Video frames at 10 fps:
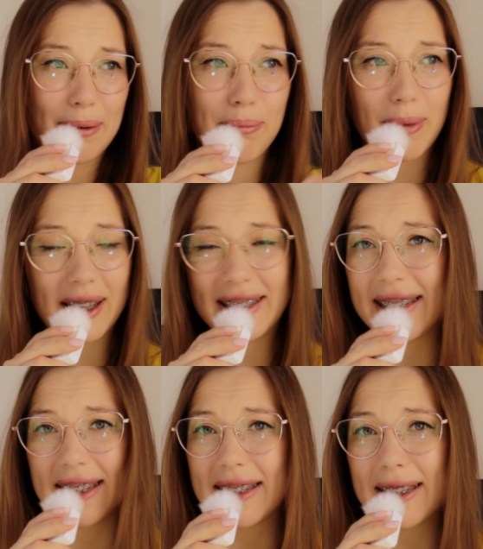
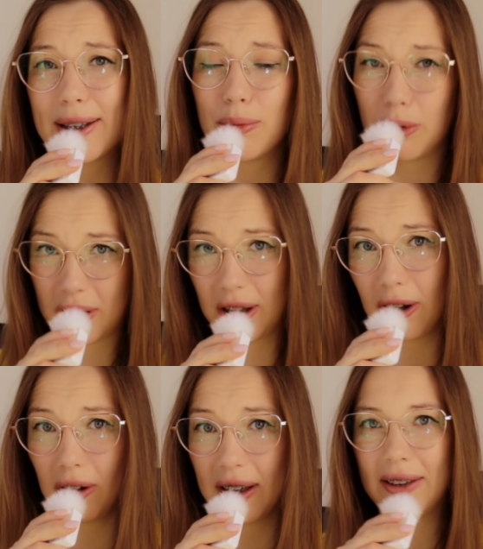months to model all